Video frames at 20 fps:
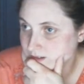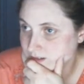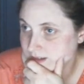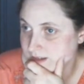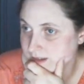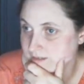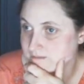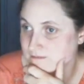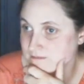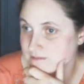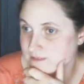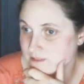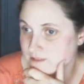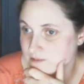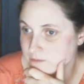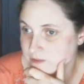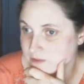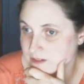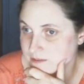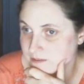Okay,
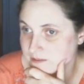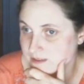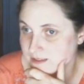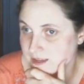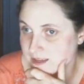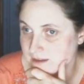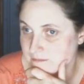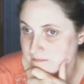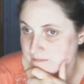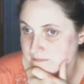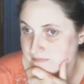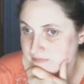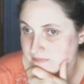so we're done with that.